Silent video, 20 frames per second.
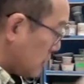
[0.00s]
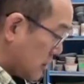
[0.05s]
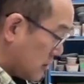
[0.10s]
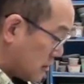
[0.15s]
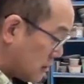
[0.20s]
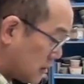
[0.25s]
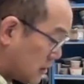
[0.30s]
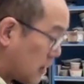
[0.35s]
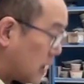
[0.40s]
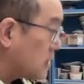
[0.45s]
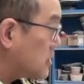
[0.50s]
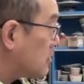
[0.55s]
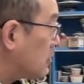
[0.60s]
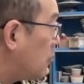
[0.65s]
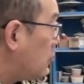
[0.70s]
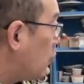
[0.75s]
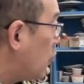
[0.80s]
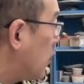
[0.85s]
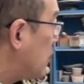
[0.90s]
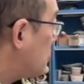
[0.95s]
This is like the
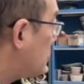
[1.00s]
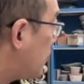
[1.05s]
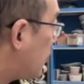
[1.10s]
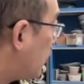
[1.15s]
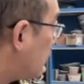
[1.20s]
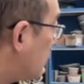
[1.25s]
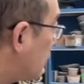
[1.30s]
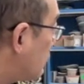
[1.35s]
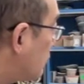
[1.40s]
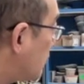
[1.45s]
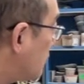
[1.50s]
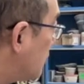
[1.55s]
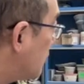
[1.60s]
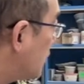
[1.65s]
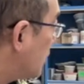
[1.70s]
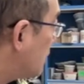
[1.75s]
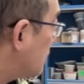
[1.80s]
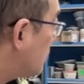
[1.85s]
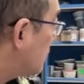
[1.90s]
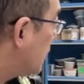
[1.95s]
one part of
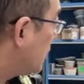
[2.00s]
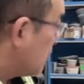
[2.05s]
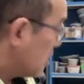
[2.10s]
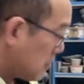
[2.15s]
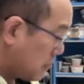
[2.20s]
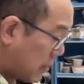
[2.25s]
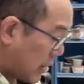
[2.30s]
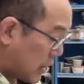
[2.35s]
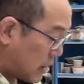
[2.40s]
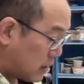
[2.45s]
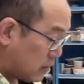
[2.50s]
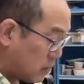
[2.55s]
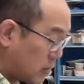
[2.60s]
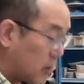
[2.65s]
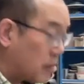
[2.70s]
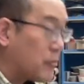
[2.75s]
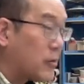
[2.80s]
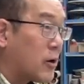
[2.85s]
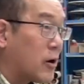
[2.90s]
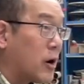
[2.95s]
somebody's bottom
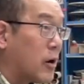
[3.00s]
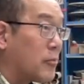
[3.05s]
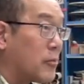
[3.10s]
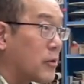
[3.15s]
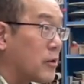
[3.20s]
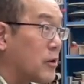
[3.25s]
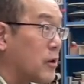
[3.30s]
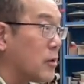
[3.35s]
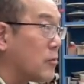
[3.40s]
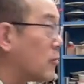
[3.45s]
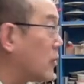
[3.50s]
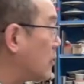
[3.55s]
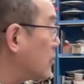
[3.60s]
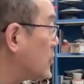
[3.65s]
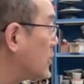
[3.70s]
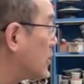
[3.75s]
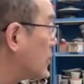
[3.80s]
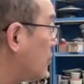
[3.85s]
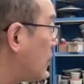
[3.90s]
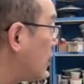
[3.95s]
lip or upper lip, right?
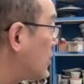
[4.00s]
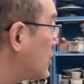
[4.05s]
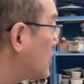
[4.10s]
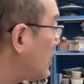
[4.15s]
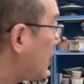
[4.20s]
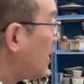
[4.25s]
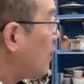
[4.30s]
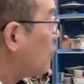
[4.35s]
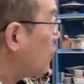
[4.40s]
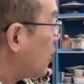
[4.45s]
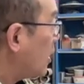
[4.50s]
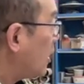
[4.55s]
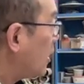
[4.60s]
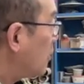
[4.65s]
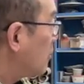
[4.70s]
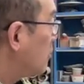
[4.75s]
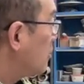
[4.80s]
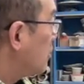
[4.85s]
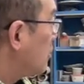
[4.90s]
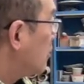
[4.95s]
Think about it that way,
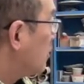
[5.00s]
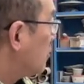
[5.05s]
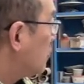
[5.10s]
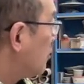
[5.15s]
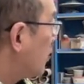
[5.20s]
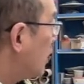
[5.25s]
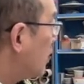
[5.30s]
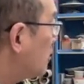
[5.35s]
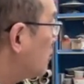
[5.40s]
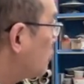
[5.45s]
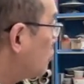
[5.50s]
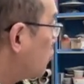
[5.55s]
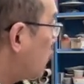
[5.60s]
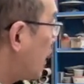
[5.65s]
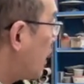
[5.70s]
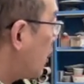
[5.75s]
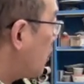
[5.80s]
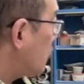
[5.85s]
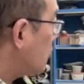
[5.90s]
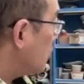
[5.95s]
right?
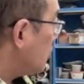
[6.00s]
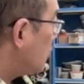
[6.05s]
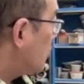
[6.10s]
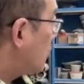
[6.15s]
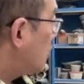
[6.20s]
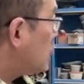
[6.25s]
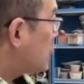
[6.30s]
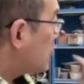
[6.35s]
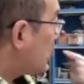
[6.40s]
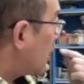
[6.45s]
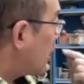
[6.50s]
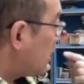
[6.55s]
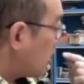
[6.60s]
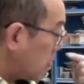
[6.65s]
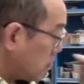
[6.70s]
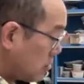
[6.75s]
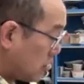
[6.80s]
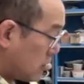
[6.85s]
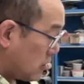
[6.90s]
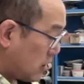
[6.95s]
Round,
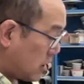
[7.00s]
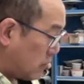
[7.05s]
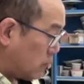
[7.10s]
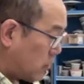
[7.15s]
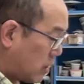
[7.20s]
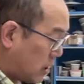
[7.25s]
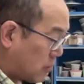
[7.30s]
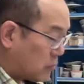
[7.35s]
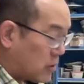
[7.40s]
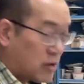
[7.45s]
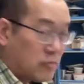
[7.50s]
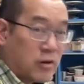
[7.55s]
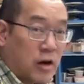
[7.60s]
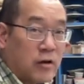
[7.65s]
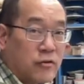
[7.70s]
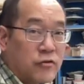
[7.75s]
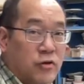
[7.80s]
round, round, round, round.